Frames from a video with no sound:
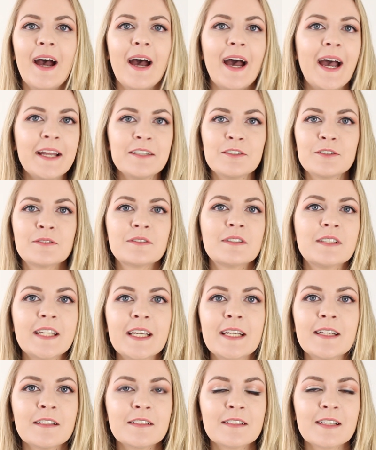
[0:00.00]
I don't
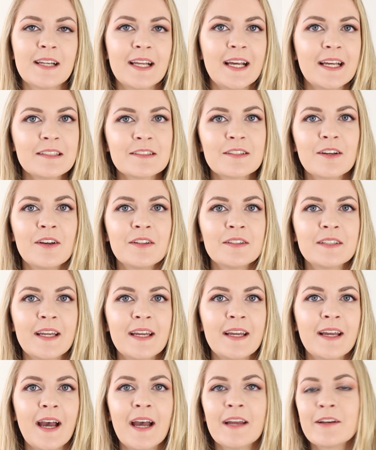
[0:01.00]
need it to last all
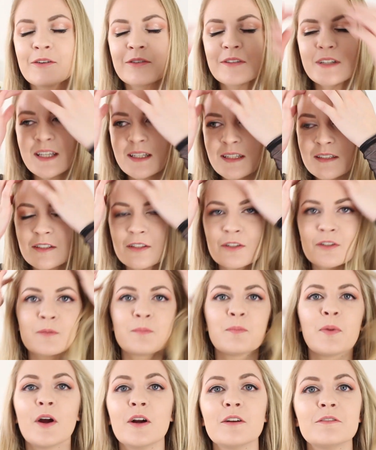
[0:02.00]
day. I don't need it to
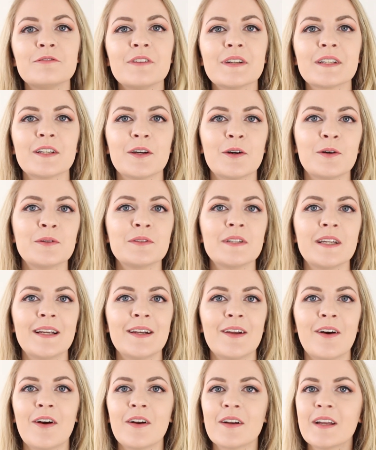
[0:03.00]
look perfect the whole day
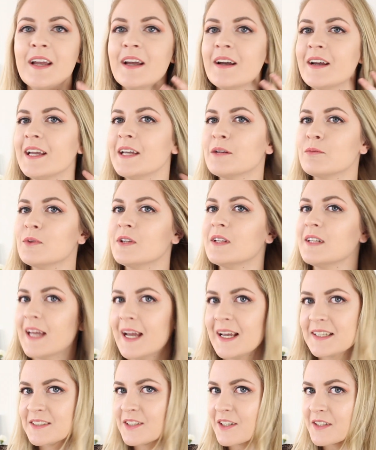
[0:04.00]
long. It will
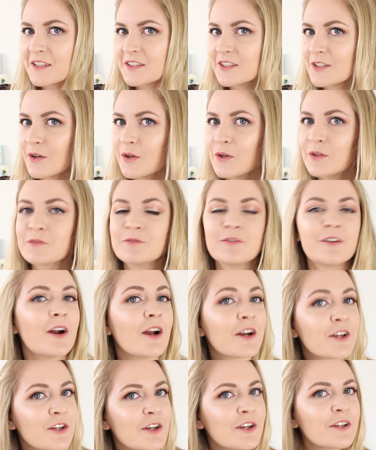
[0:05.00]
last on its own for
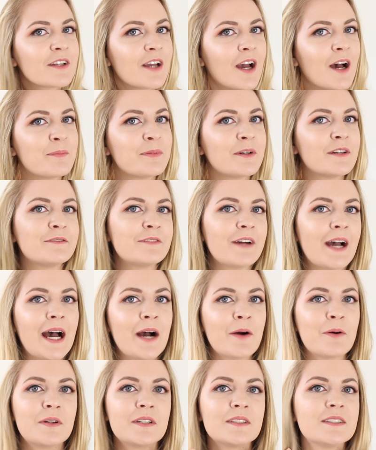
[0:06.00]
a good couple of
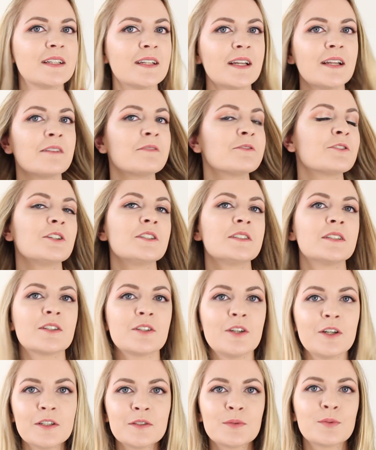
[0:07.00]
hours. And then of course the
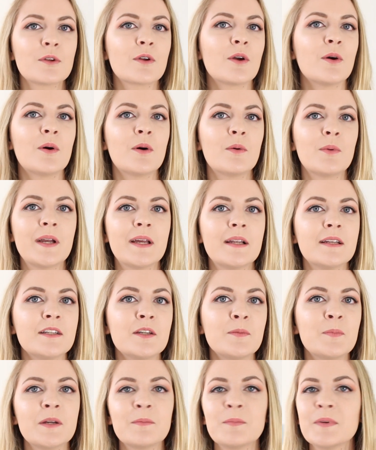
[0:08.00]
curls will go away a
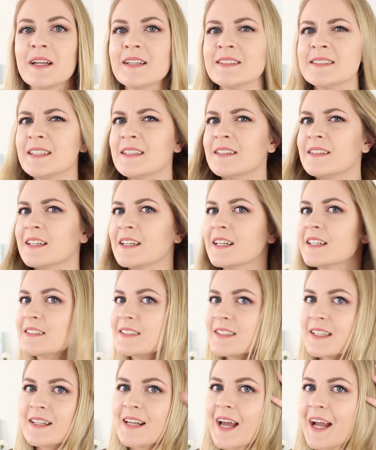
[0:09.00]
little bit, but I still think
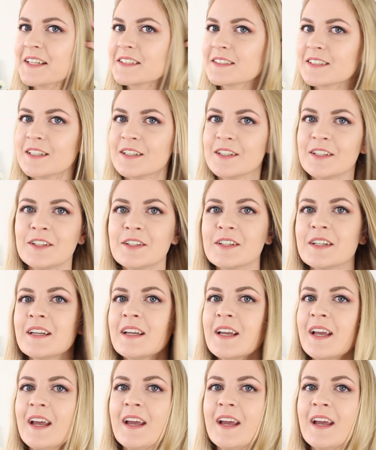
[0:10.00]
it's a nice look,